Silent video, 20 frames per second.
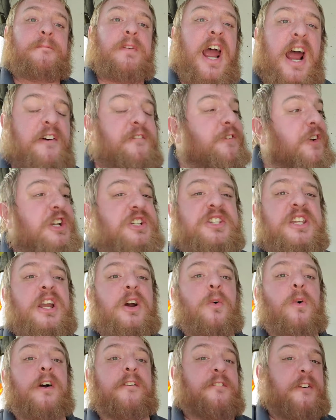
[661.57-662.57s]
Every
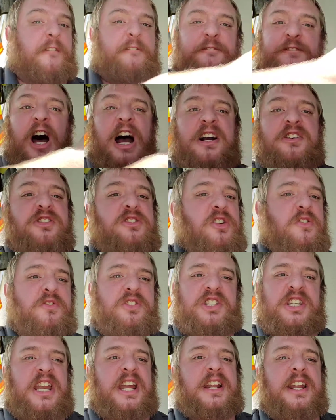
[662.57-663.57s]
single one, from Fox News,
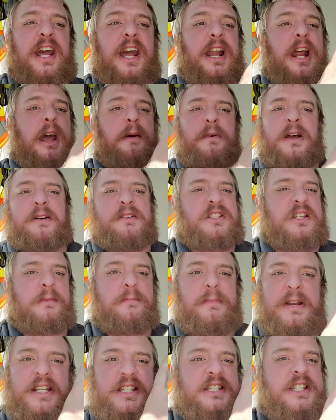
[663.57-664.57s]
CNN,
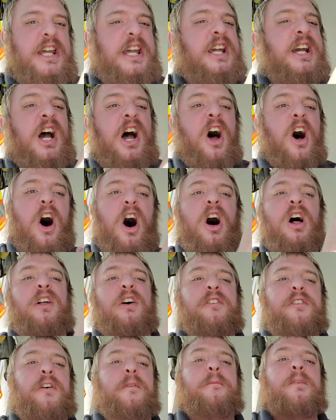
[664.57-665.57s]
MSNBC,
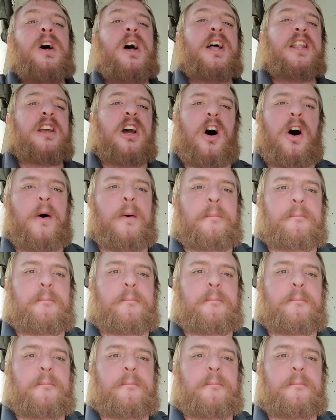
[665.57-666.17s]
all of them. They all are